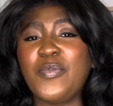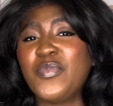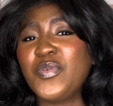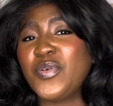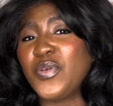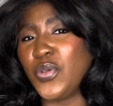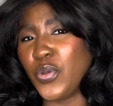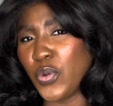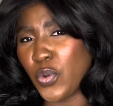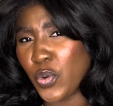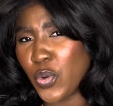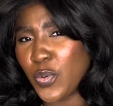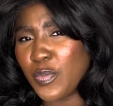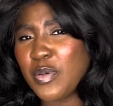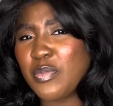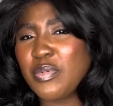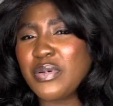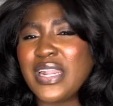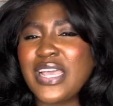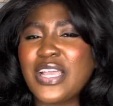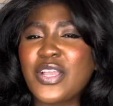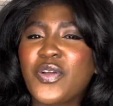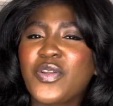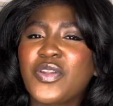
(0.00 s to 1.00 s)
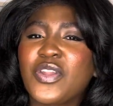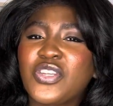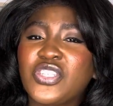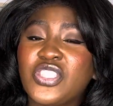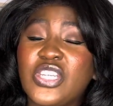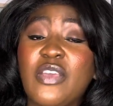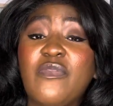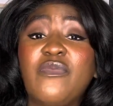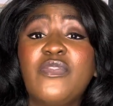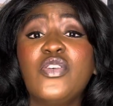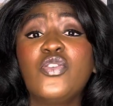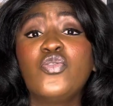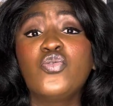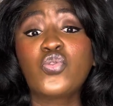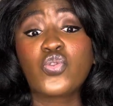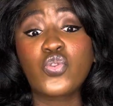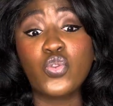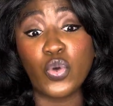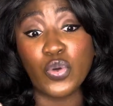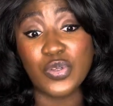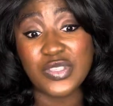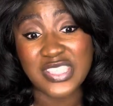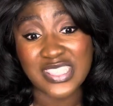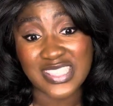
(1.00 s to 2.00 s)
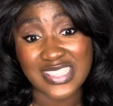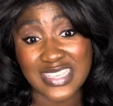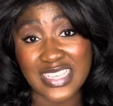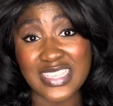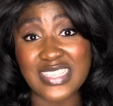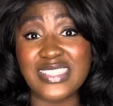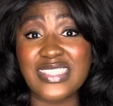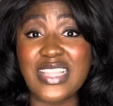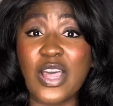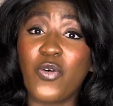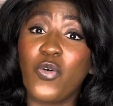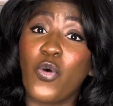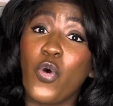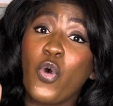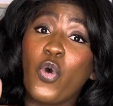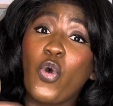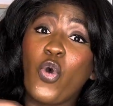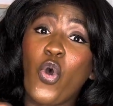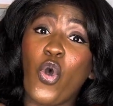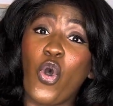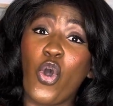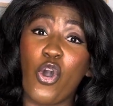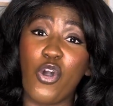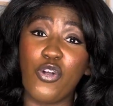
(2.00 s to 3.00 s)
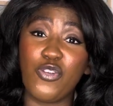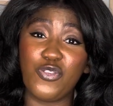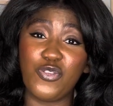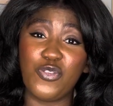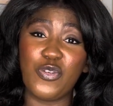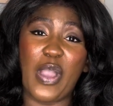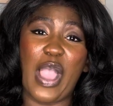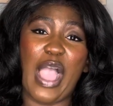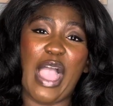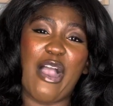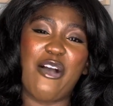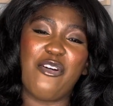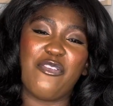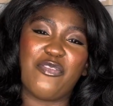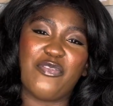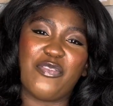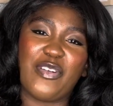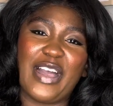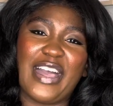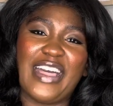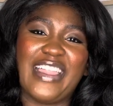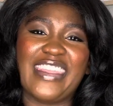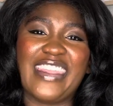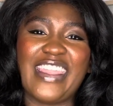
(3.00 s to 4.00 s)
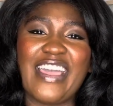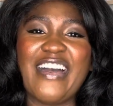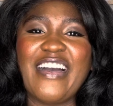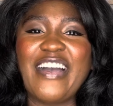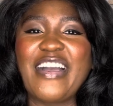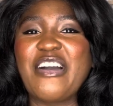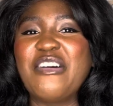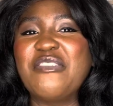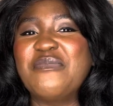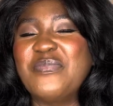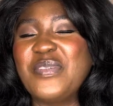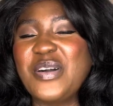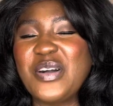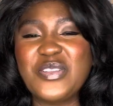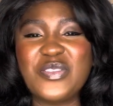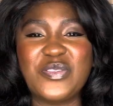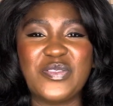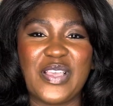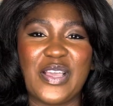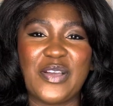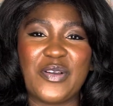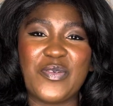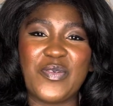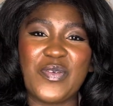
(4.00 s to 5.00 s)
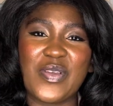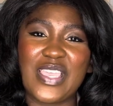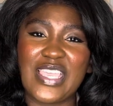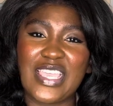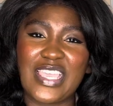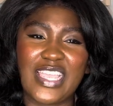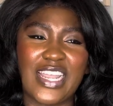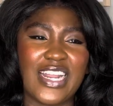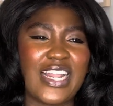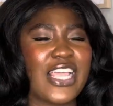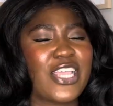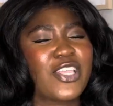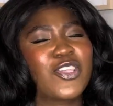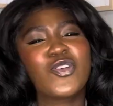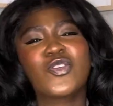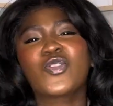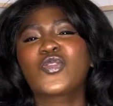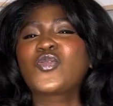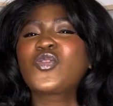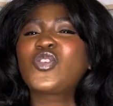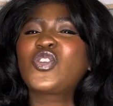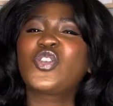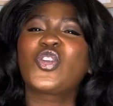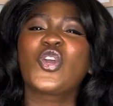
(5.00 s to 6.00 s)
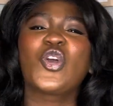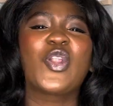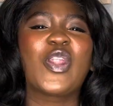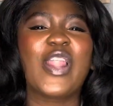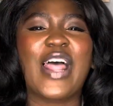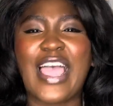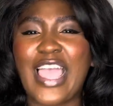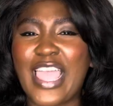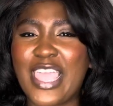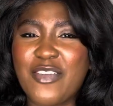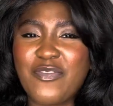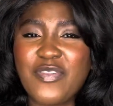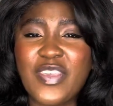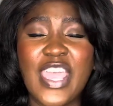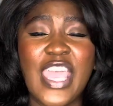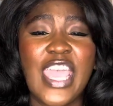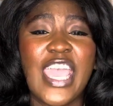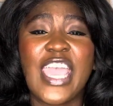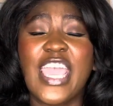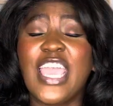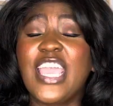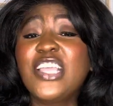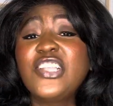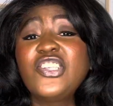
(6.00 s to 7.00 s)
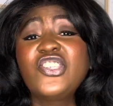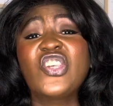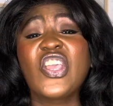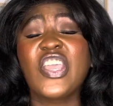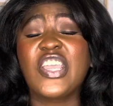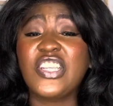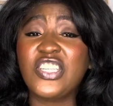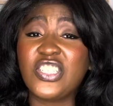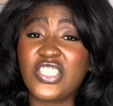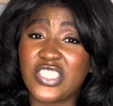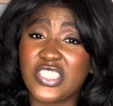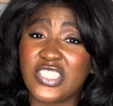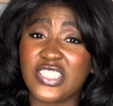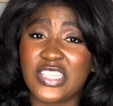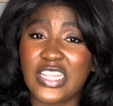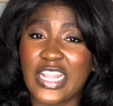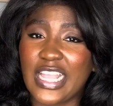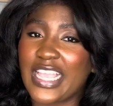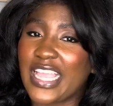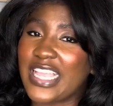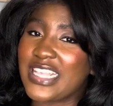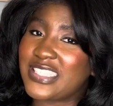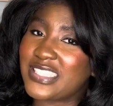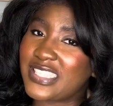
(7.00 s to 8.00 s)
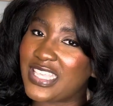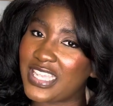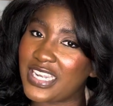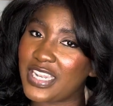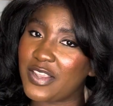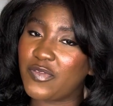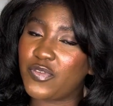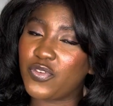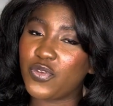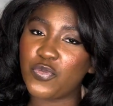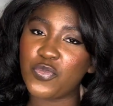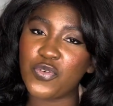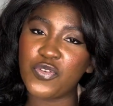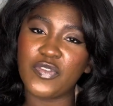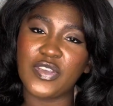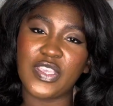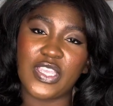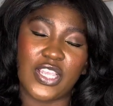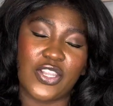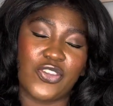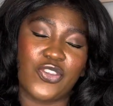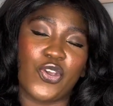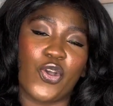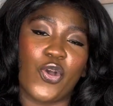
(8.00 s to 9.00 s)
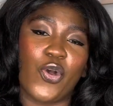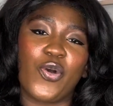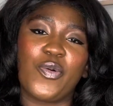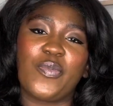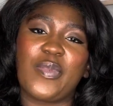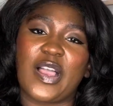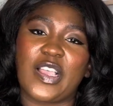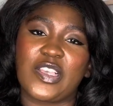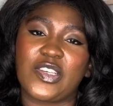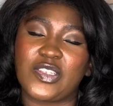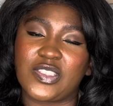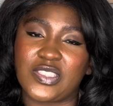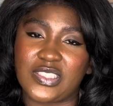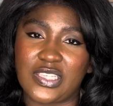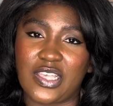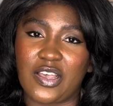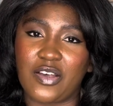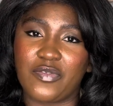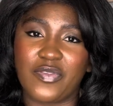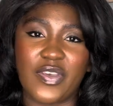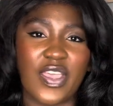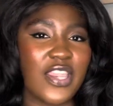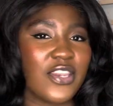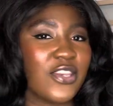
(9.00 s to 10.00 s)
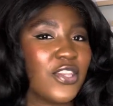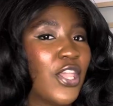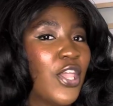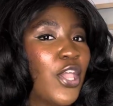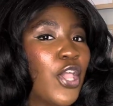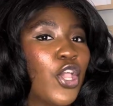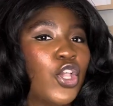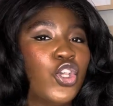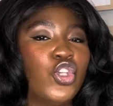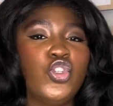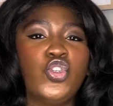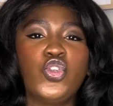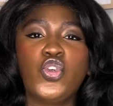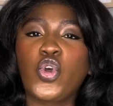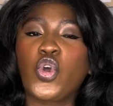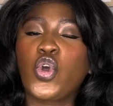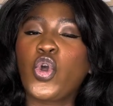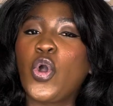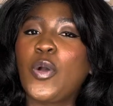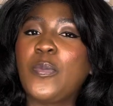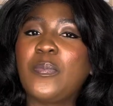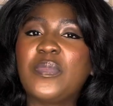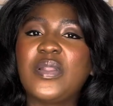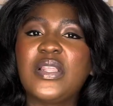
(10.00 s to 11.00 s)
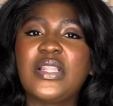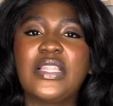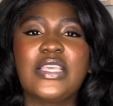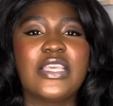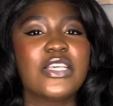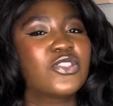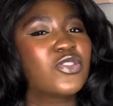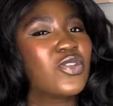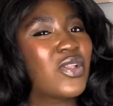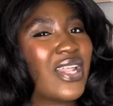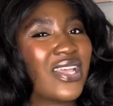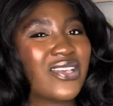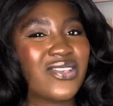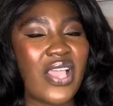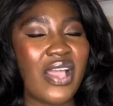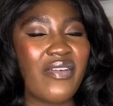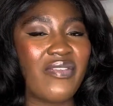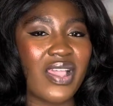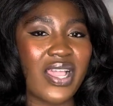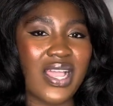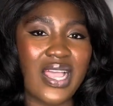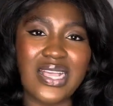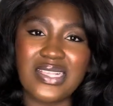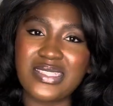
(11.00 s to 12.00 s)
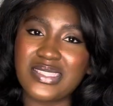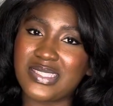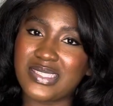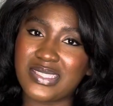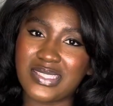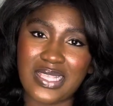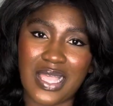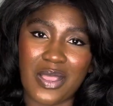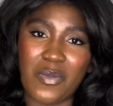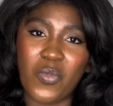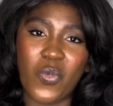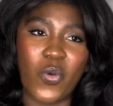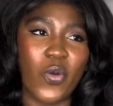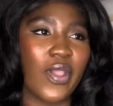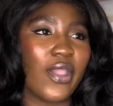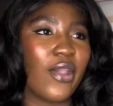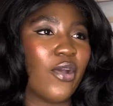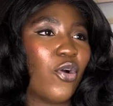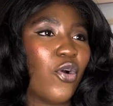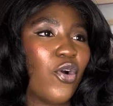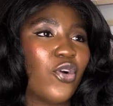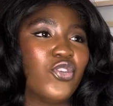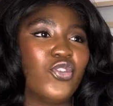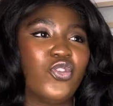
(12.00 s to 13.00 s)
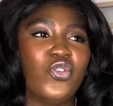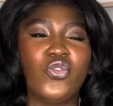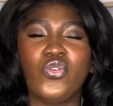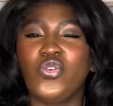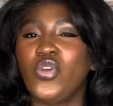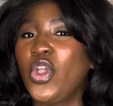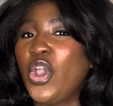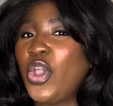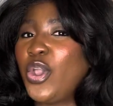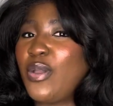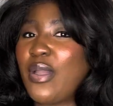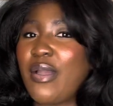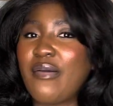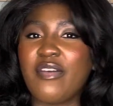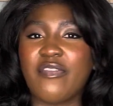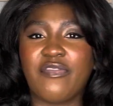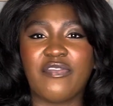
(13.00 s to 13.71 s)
You go people that are gonna even toasters that will call you, "How far now? Come out. You are going here." Like your social life, it changes. Like I said, if you're moving and you're all by yourself and you're completely, it's not like you have a cousin somewhere or you have a